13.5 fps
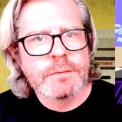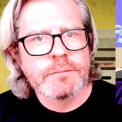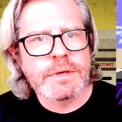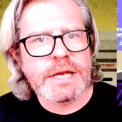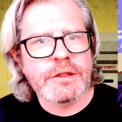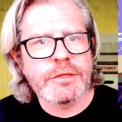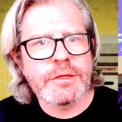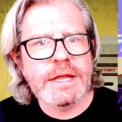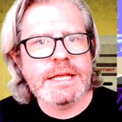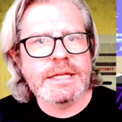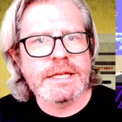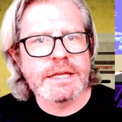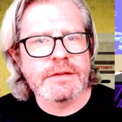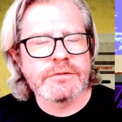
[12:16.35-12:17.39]
but I think
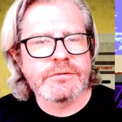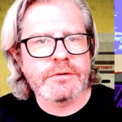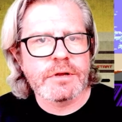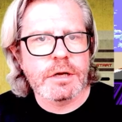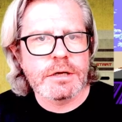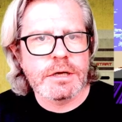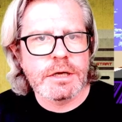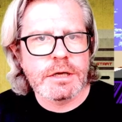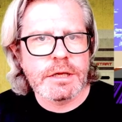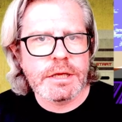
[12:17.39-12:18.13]
it is uh,